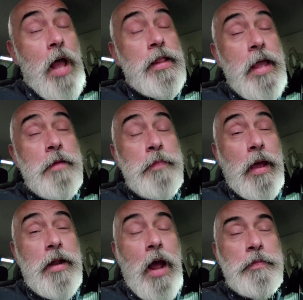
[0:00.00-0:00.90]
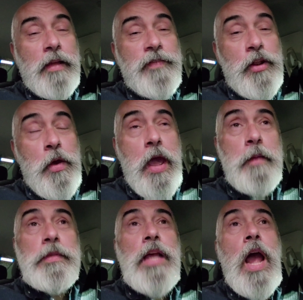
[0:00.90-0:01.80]
I lay in bed, I play video
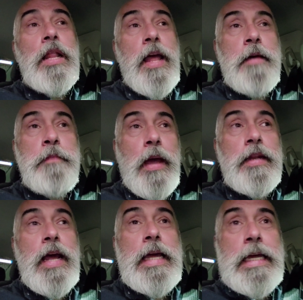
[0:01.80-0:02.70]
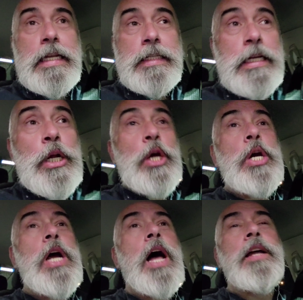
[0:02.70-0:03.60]
games, I lay in bed and I eat
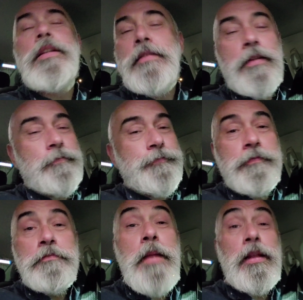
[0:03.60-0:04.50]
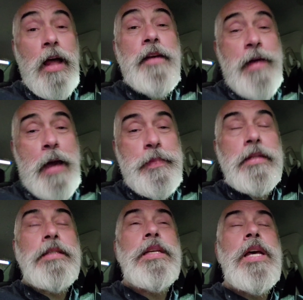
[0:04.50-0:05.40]
dinner. My life
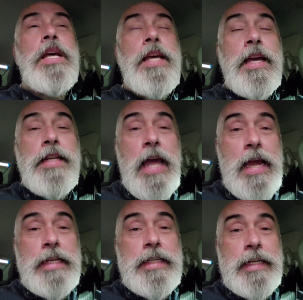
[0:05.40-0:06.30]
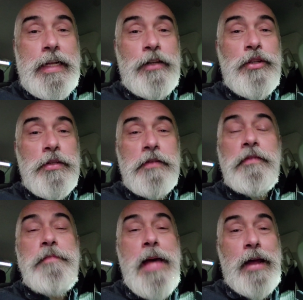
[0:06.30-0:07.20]
happens in 18 inches
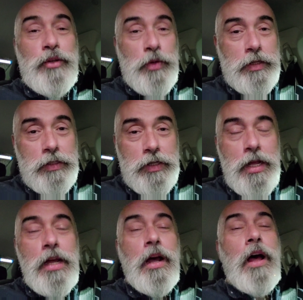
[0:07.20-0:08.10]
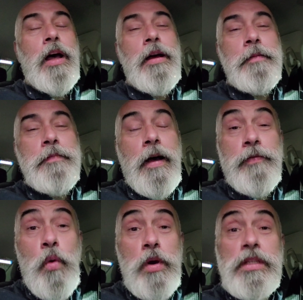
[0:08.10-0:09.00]
of mattress.
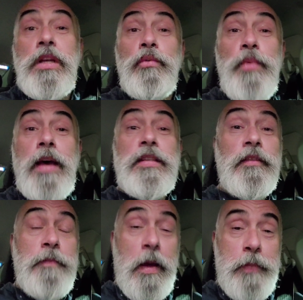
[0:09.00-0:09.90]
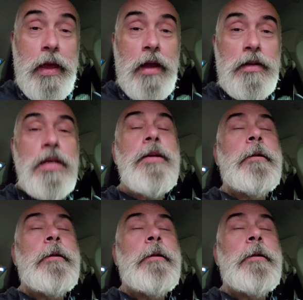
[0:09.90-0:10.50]
Of course, the rest of my bed